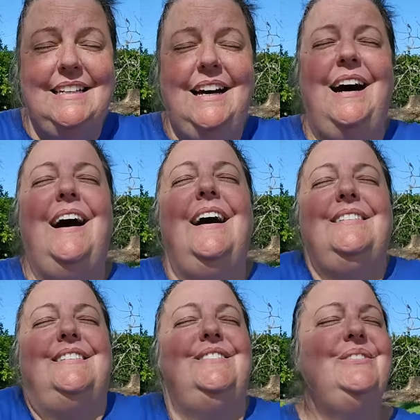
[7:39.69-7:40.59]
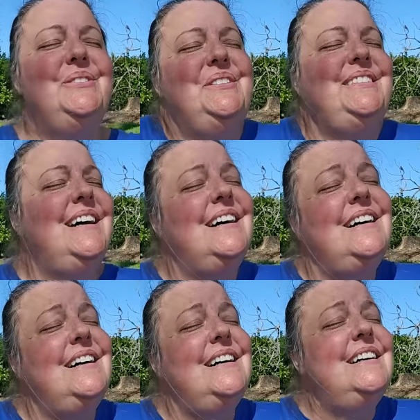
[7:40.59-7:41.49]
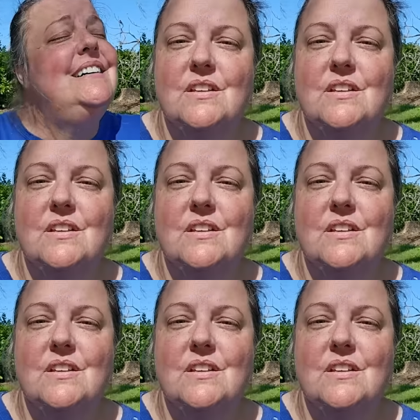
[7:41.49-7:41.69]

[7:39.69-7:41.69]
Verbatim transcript: Hallelujah.